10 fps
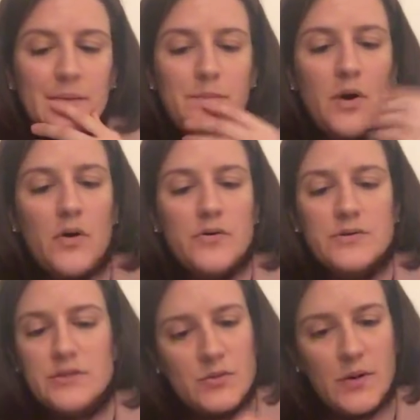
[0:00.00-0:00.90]

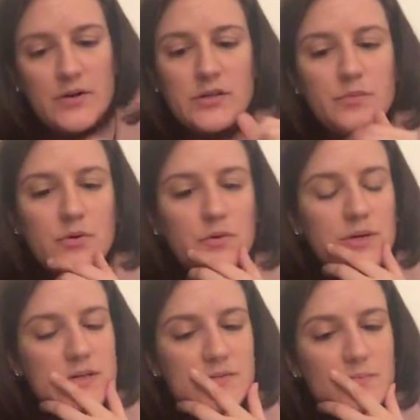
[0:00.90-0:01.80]
Mars square to
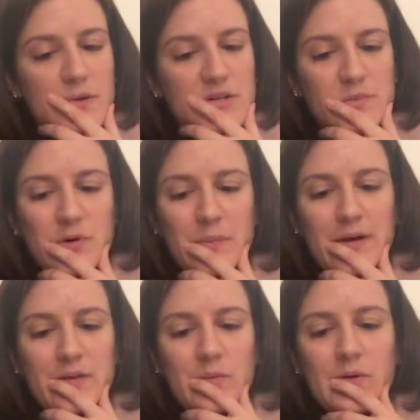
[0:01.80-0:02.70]
Moon is much more
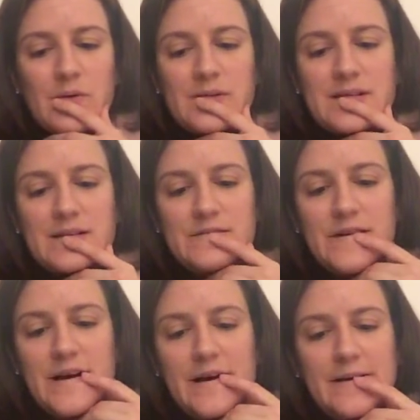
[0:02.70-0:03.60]
about the world of